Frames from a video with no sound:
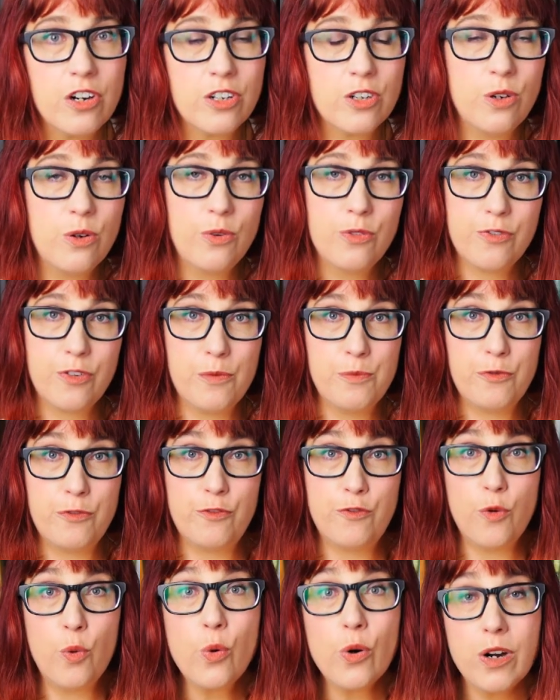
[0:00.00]
article from
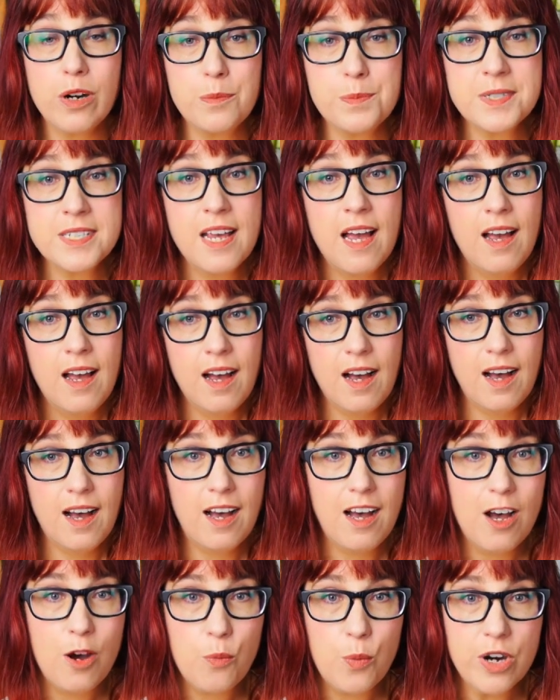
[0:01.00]
Forbes,
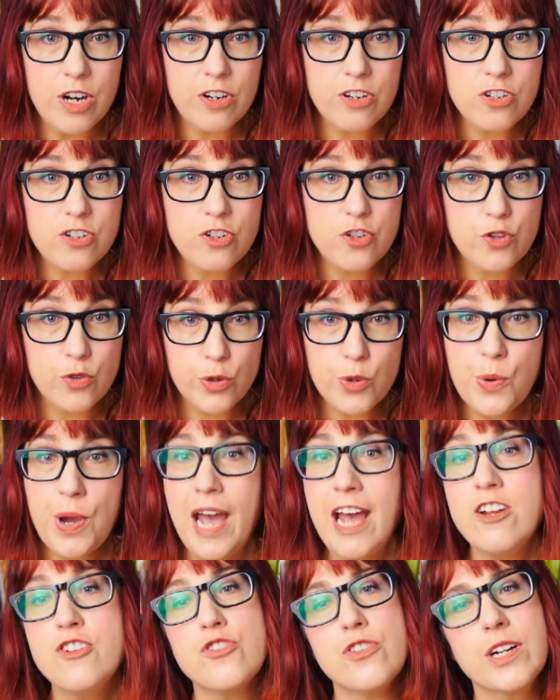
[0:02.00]
where Drew
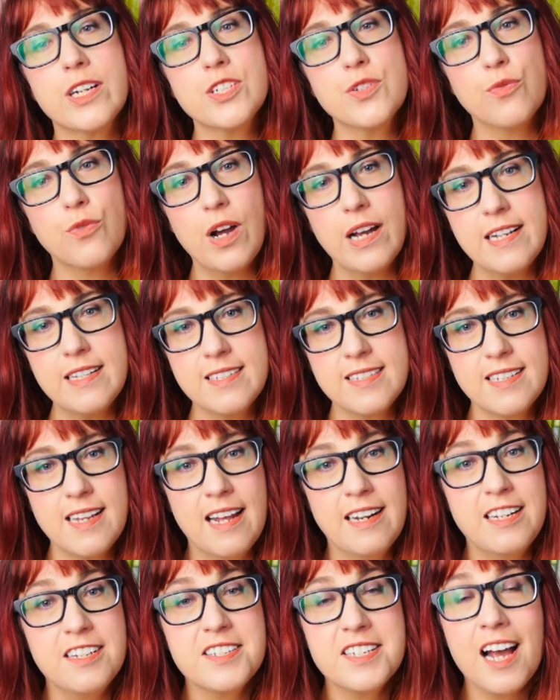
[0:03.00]
Hendricks writes
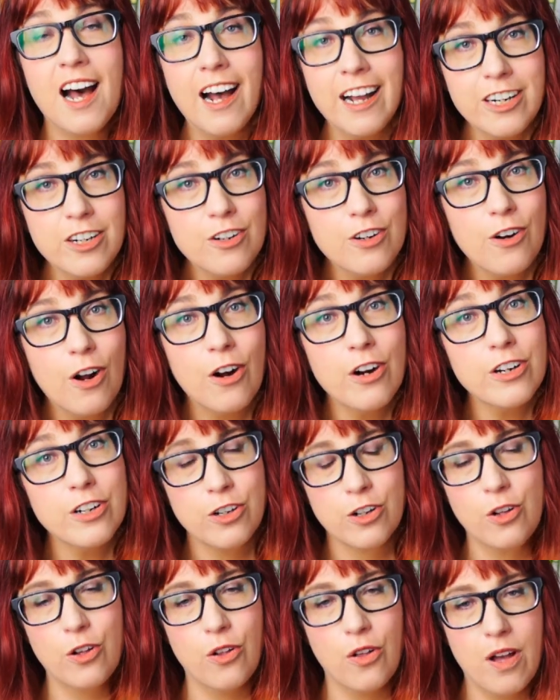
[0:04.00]
an entire
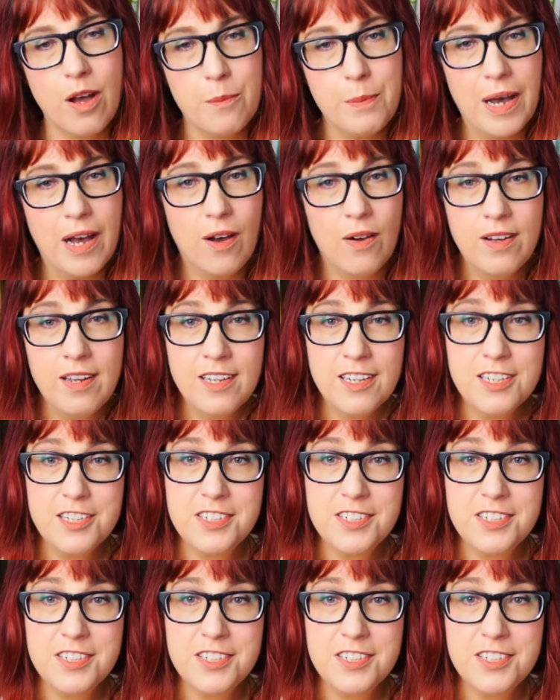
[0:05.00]
article about